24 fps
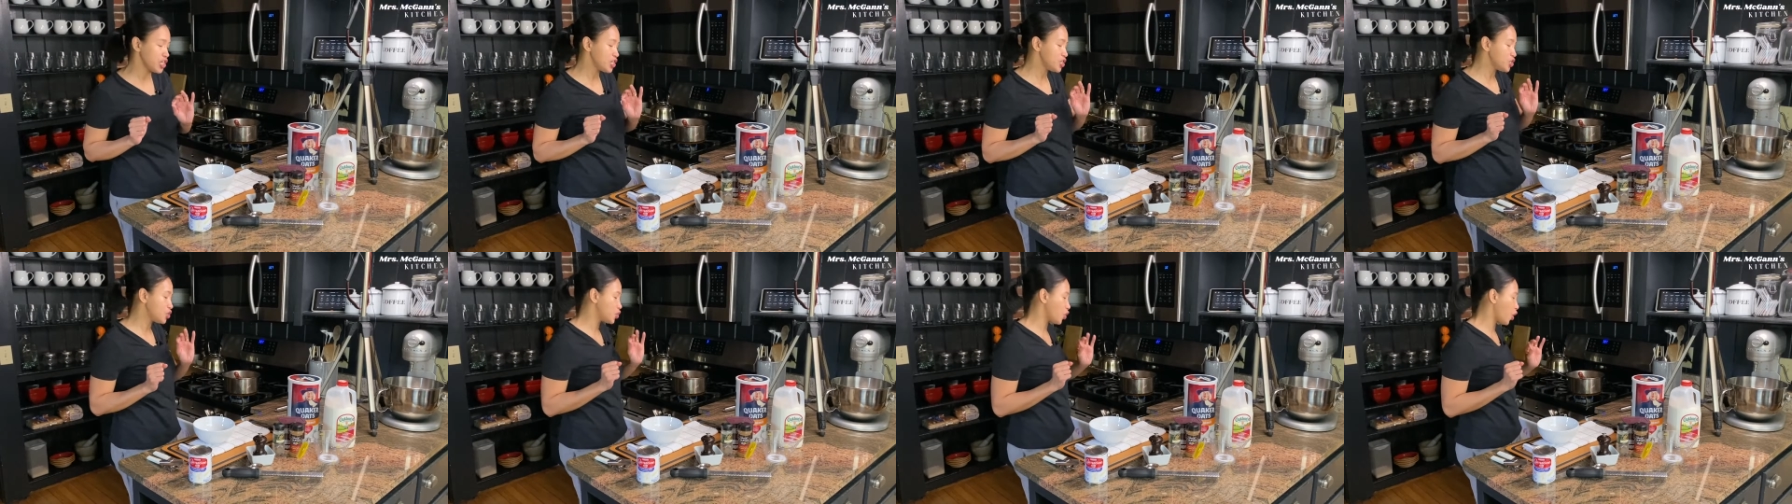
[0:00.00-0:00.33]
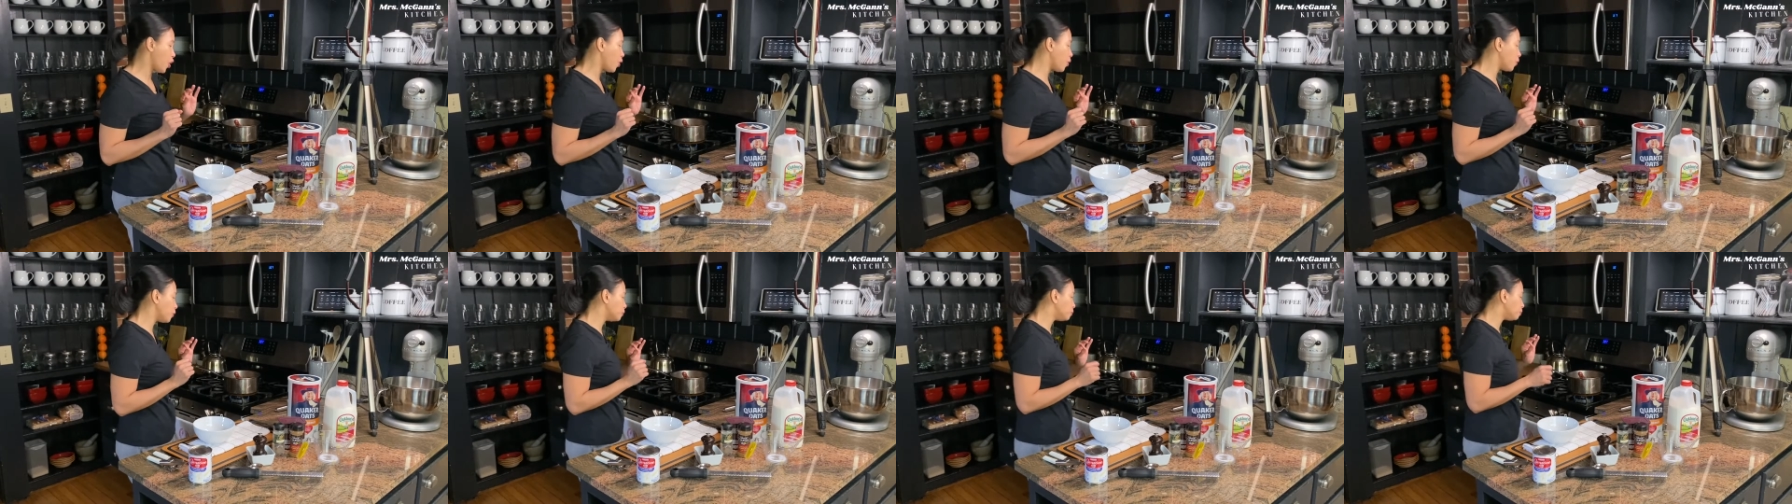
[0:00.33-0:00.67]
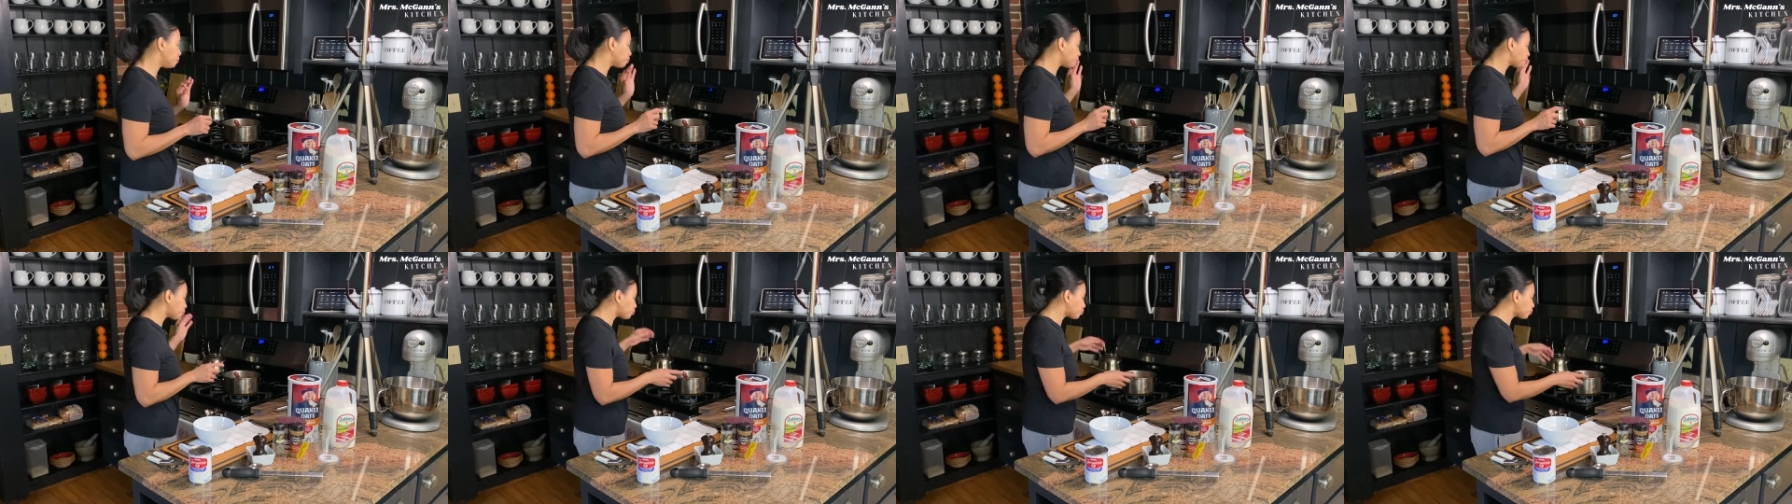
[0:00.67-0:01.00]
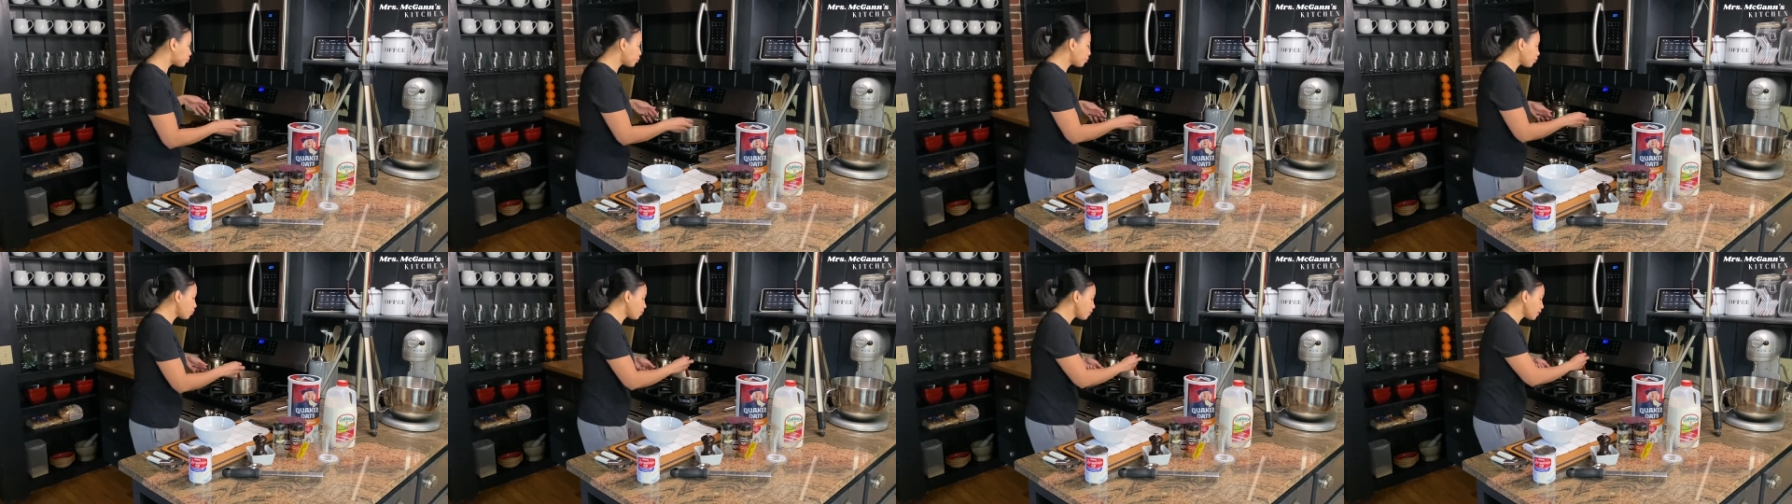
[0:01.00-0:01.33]
So
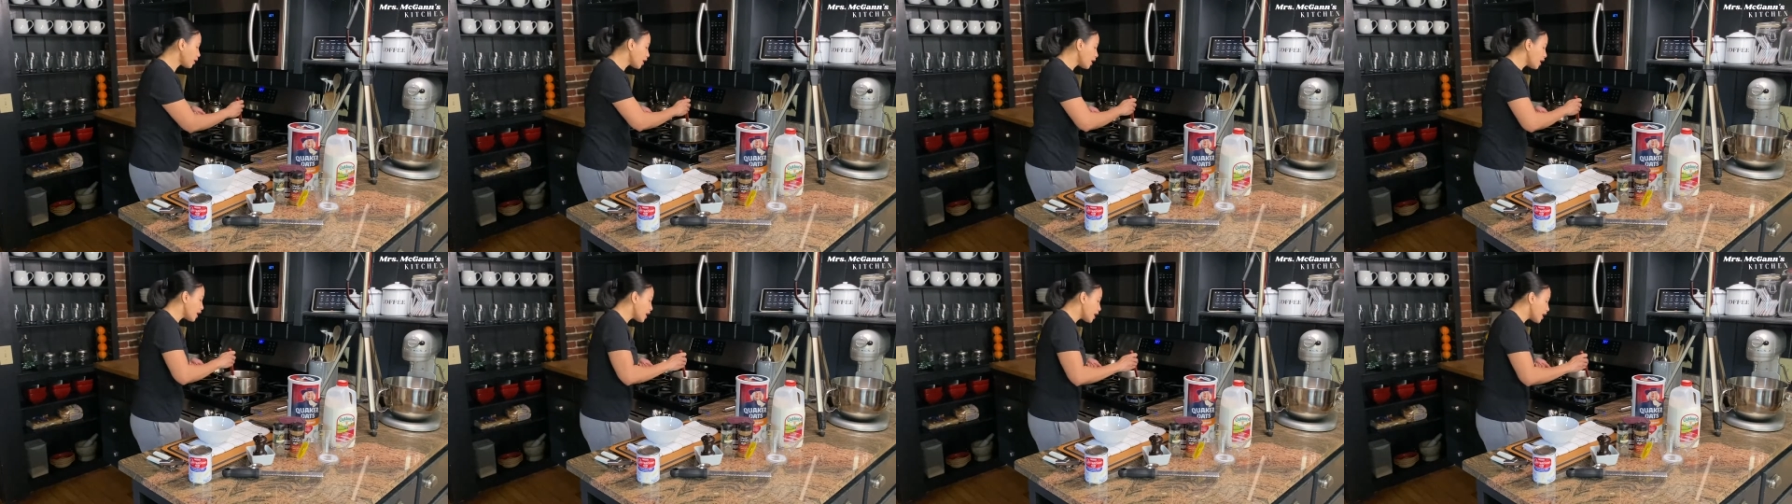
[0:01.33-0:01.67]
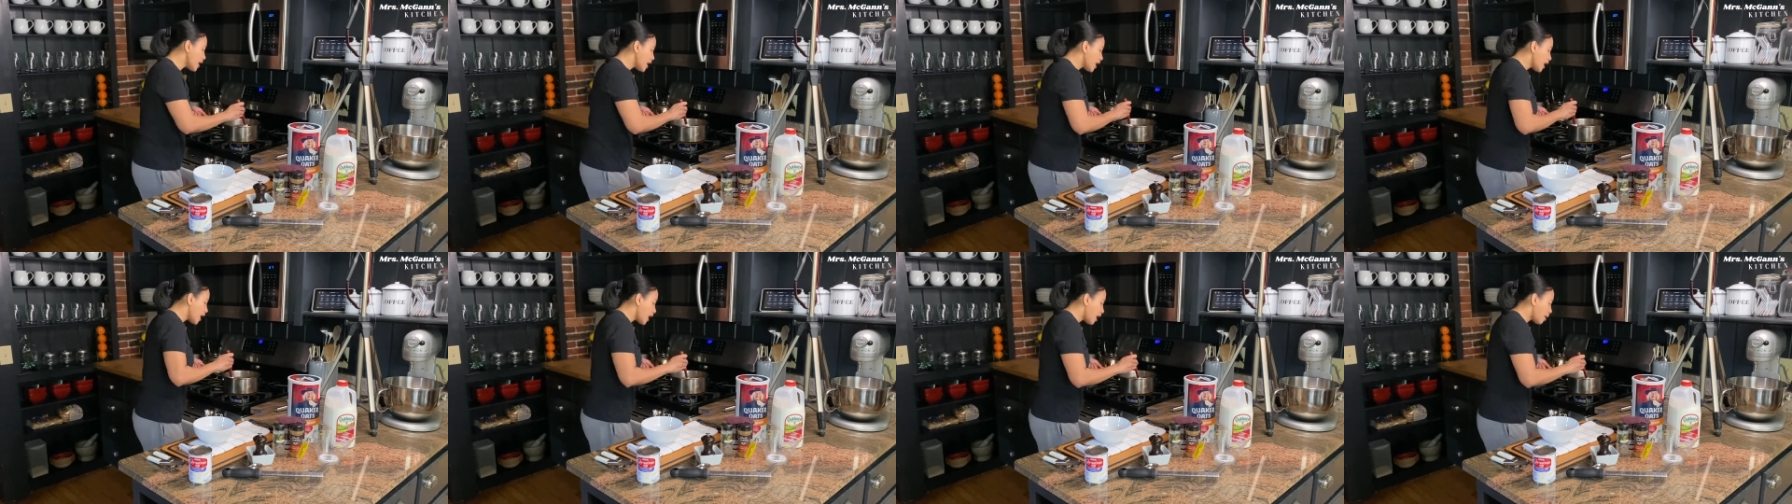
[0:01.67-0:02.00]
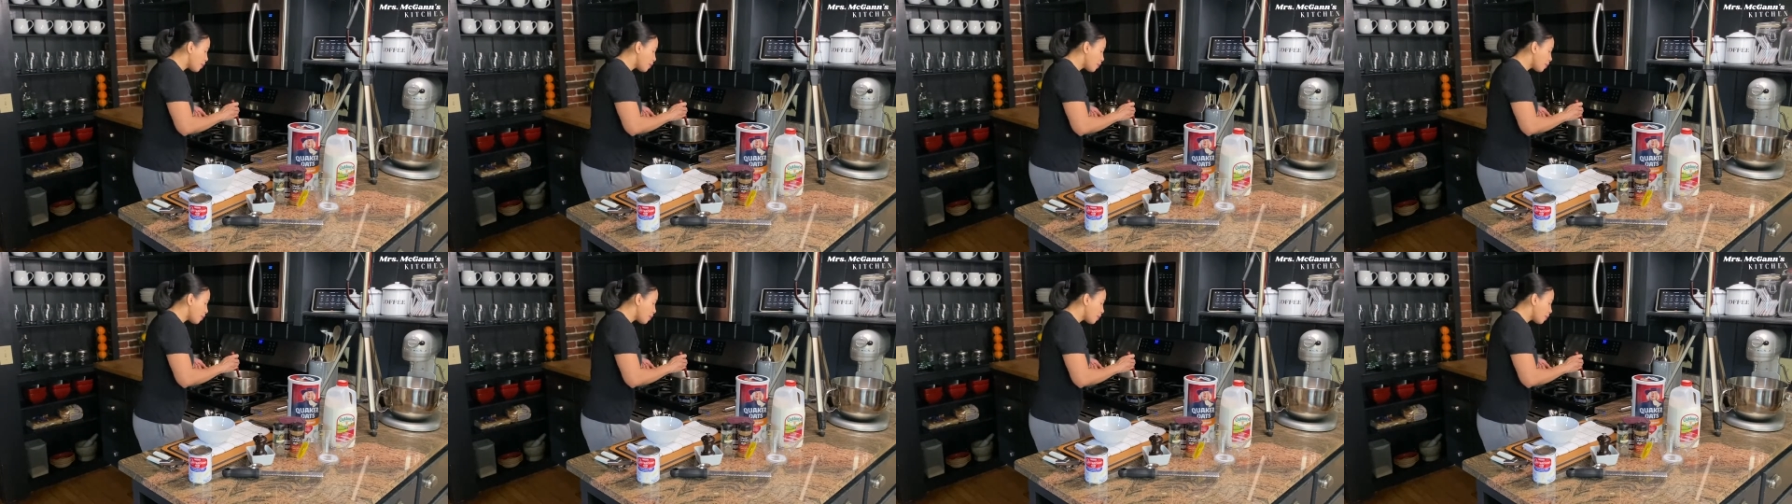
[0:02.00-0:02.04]
I'm